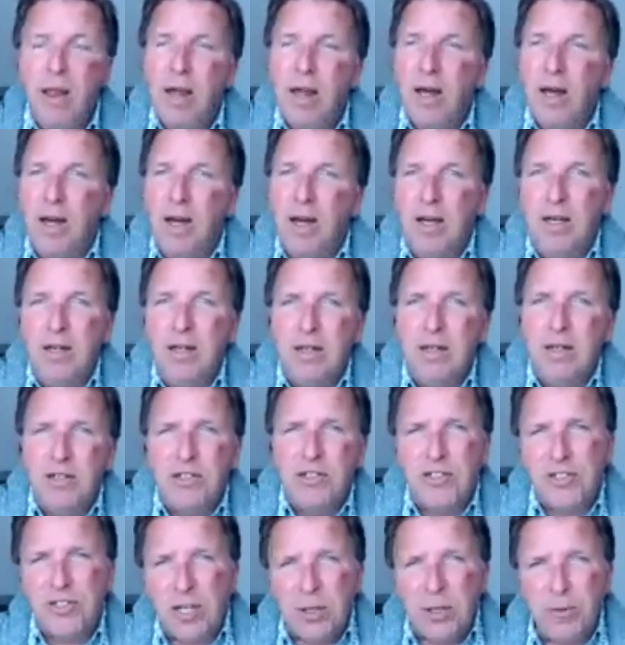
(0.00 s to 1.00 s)
Uh,
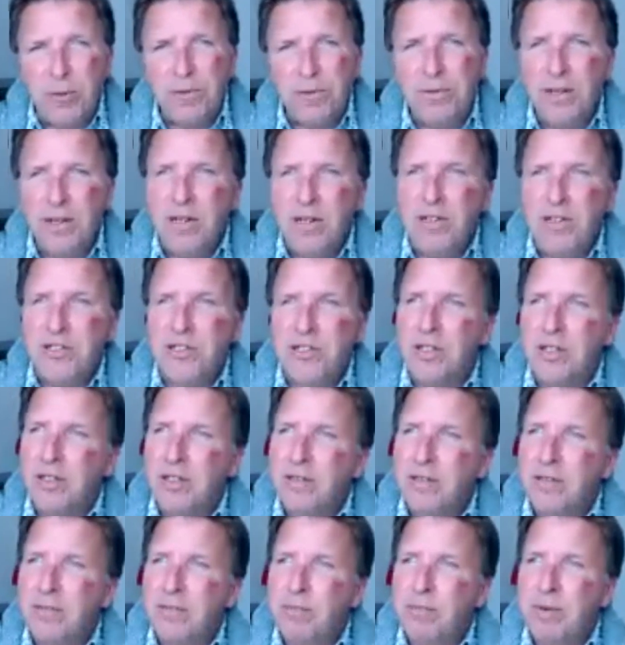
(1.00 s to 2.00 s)
selfies,
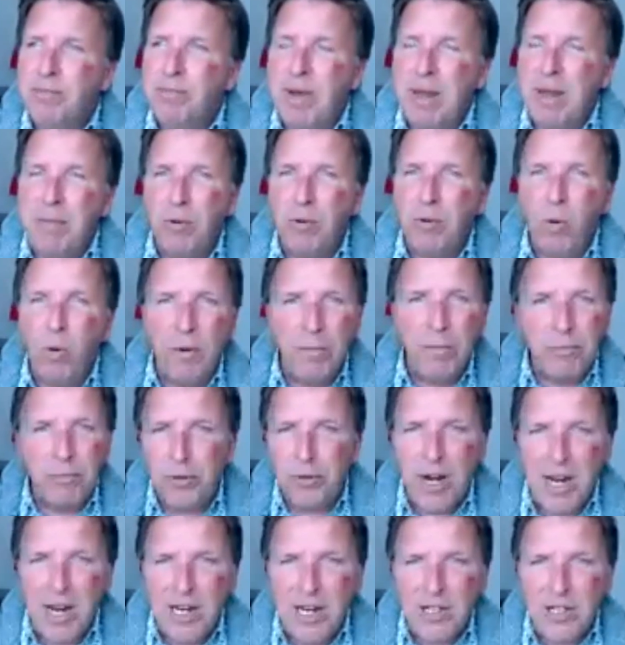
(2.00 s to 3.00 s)
and people want
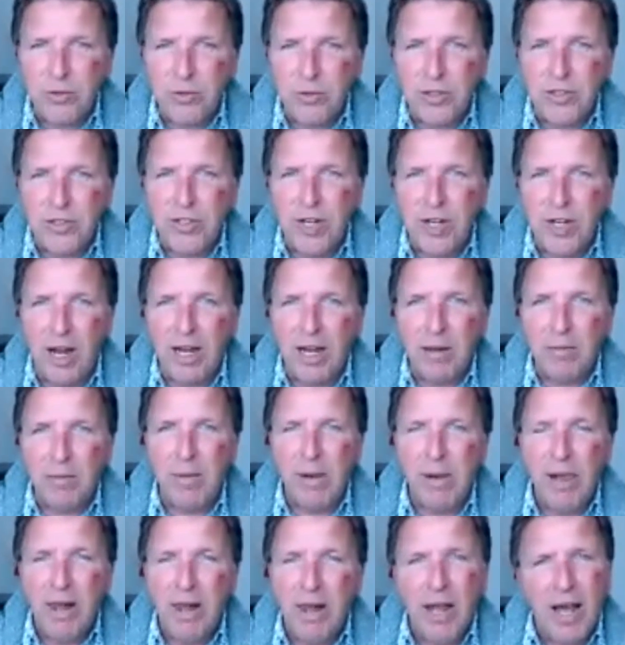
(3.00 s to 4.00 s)
praise all the time.
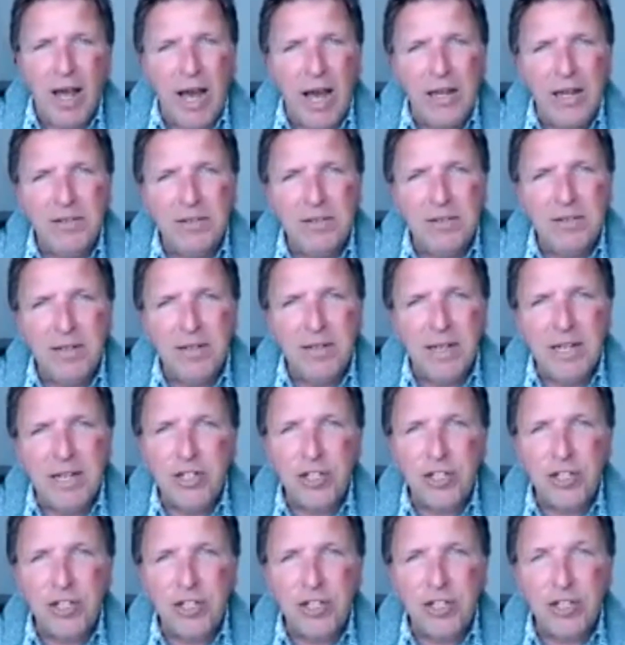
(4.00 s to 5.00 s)
And in
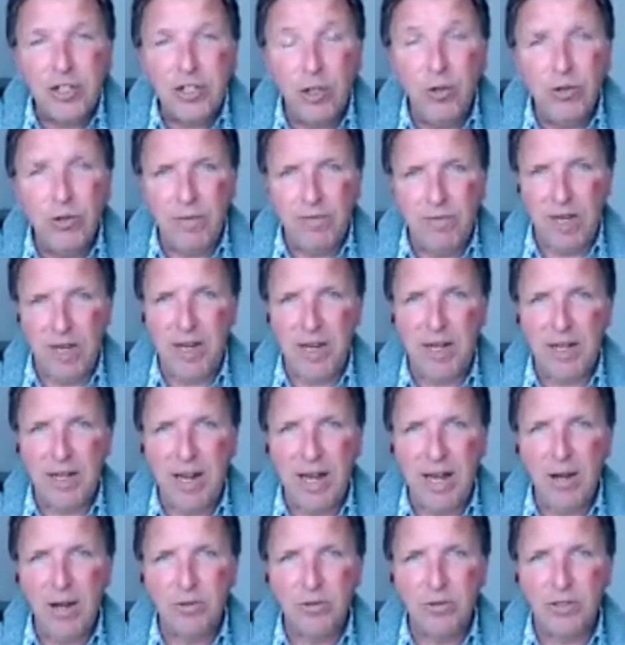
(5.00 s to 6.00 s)
schools, they've taken
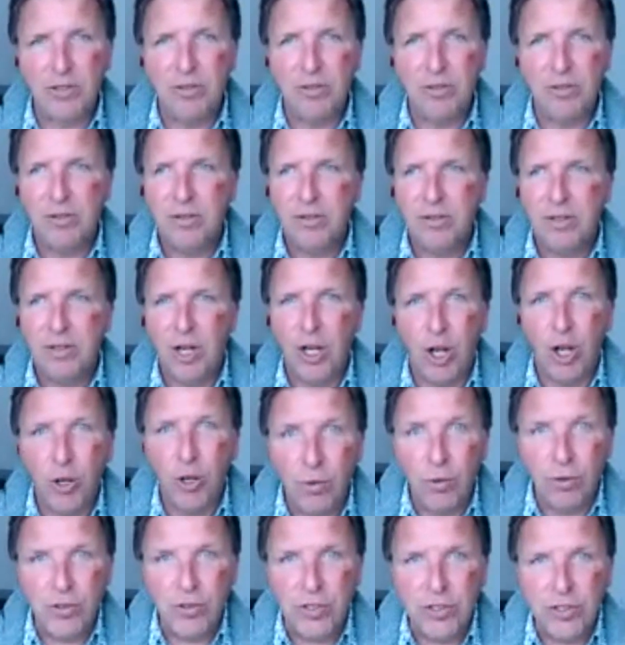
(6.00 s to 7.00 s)
out
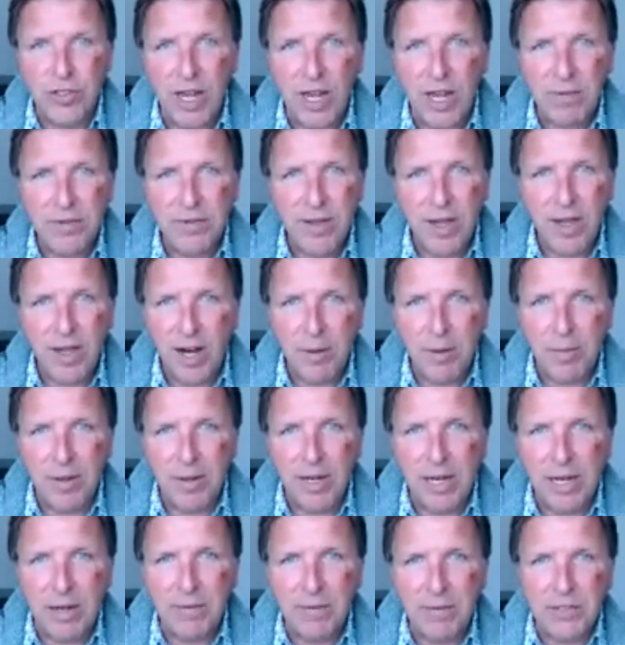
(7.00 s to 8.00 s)
losers, haven't they? I
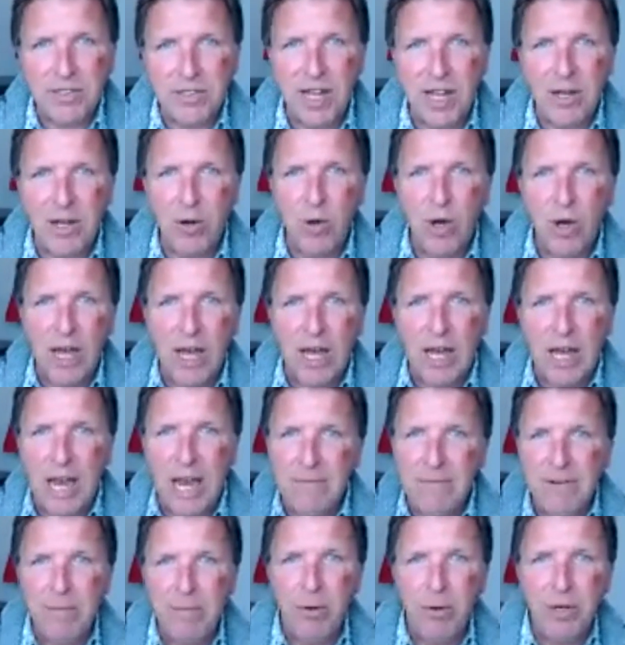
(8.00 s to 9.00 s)
believe it's now
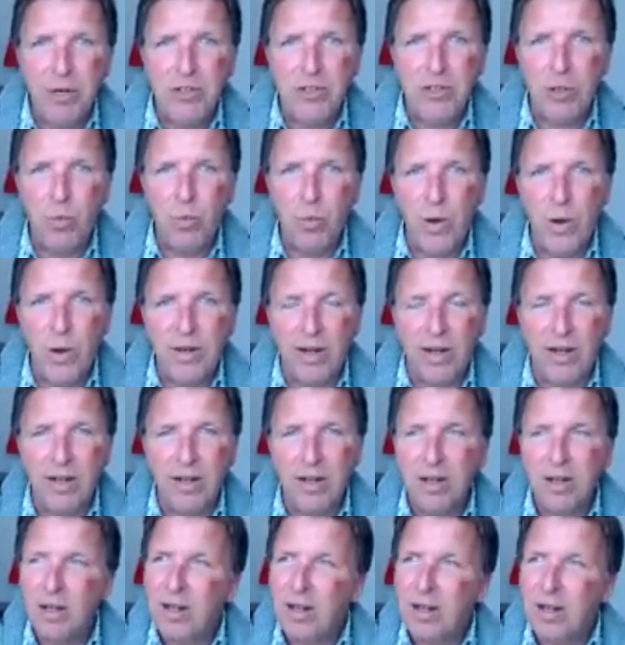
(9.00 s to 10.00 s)
everybody's a winner.
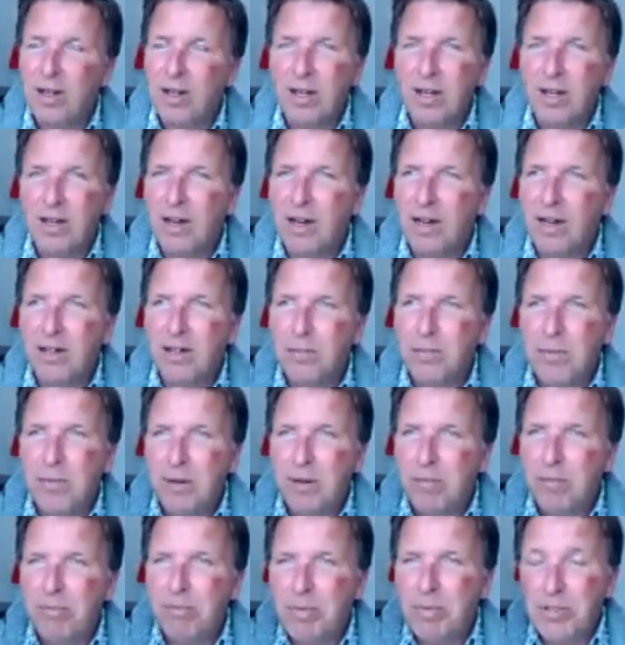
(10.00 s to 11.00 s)
Um,
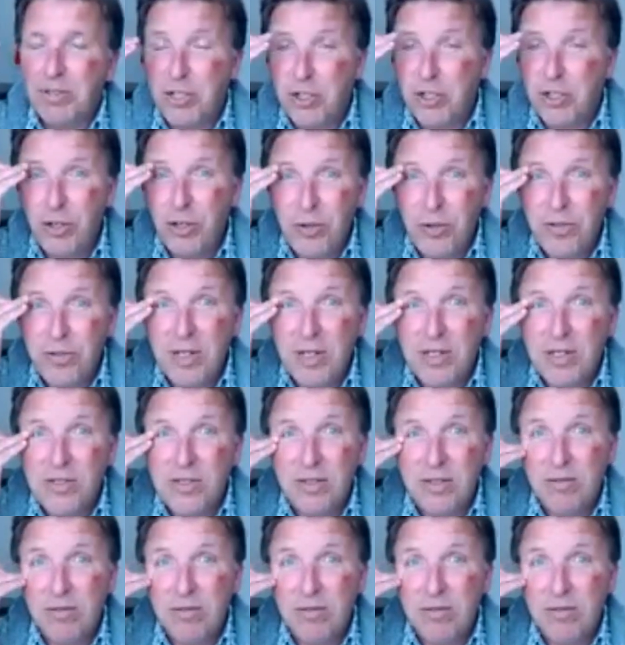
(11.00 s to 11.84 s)
but the truth is,